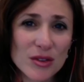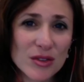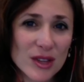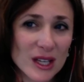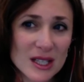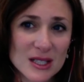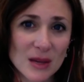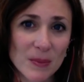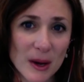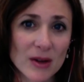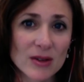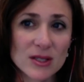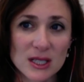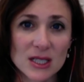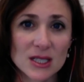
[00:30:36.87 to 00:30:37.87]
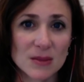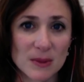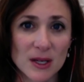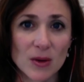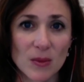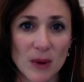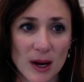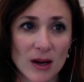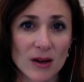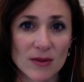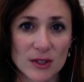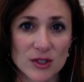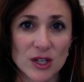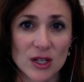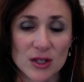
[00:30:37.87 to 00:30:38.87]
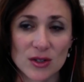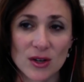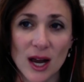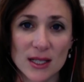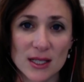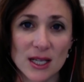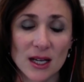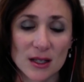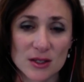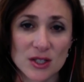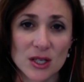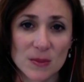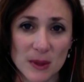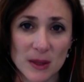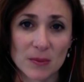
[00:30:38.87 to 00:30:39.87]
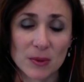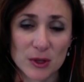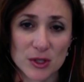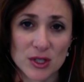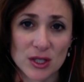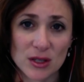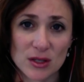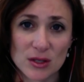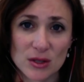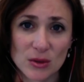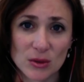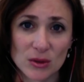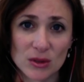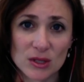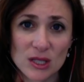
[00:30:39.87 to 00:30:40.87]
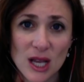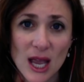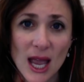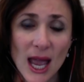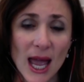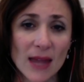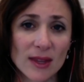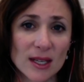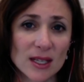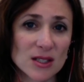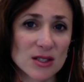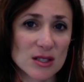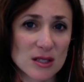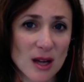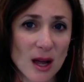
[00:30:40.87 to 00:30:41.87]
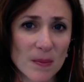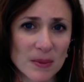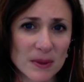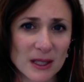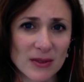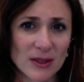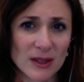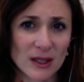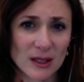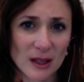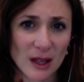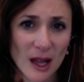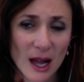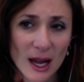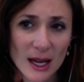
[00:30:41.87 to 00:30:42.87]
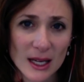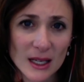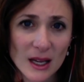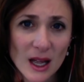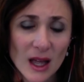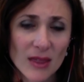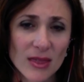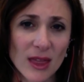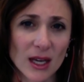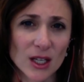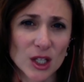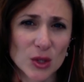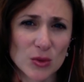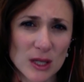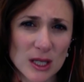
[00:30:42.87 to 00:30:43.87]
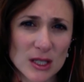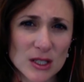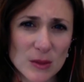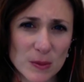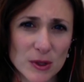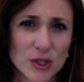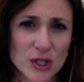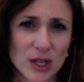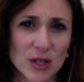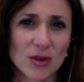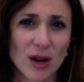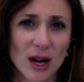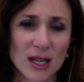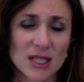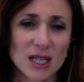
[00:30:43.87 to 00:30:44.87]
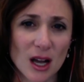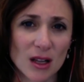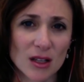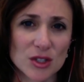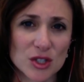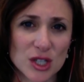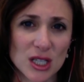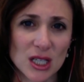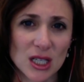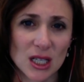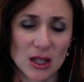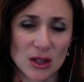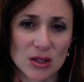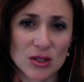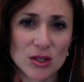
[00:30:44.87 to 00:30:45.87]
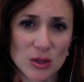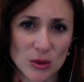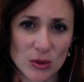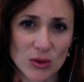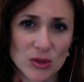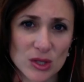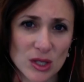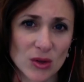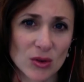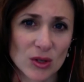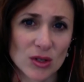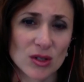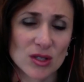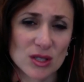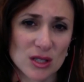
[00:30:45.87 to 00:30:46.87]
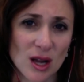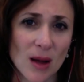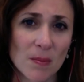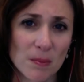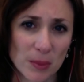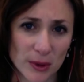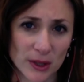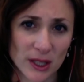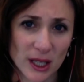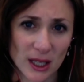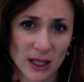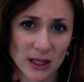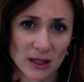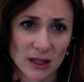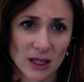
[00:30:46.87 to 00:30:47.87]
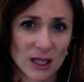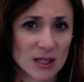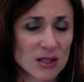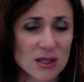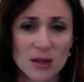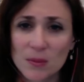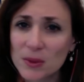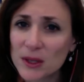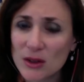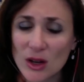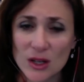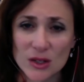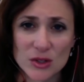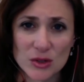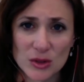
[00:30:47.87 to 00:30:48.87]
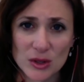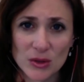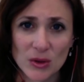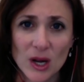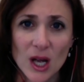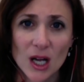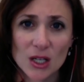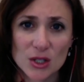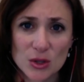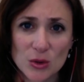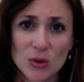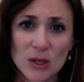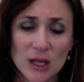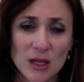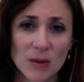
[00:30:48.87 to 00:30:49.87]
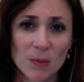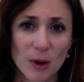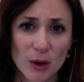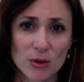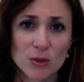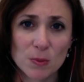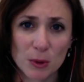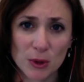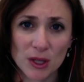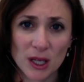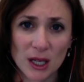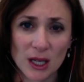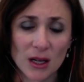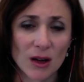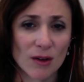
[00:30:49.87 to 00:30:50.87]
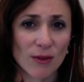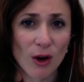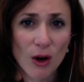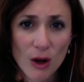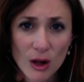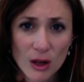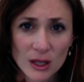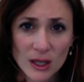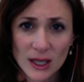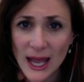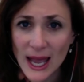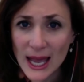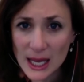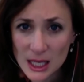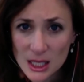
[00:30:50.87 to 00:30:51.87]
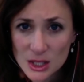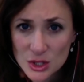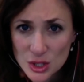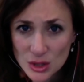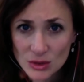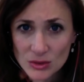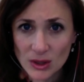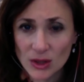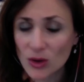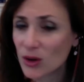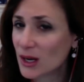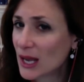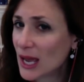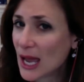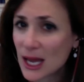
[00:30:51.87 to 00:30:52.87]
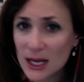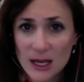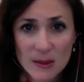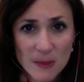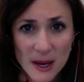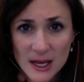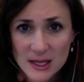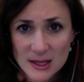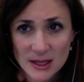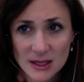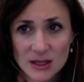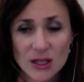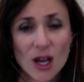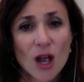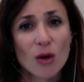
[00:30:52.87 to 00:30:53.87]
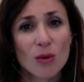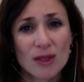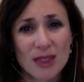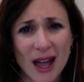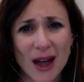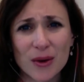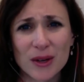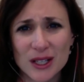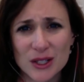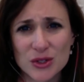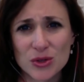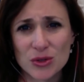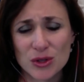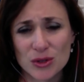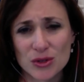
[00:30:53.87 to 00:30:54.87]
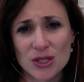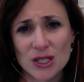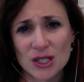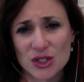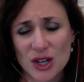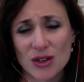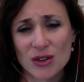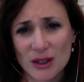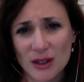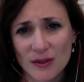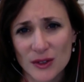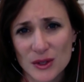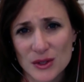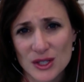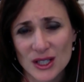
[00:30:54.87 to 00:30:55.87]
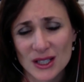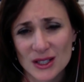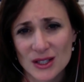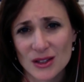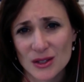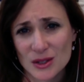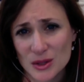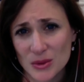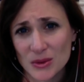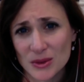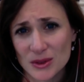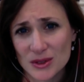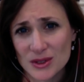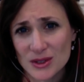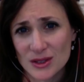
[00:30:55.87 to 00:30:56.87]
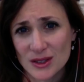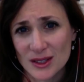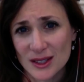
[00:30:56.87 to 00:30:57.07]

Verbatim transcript: thing is that parents need to be aware of the gender ideology being pushed in the schools, and they need to stop believing the lie that you need to push gender ideology in the schools in order to stop bullying. It's simply not true. A school can oppose bullying of all and any children on any basis without introducing gender confusion into the schools.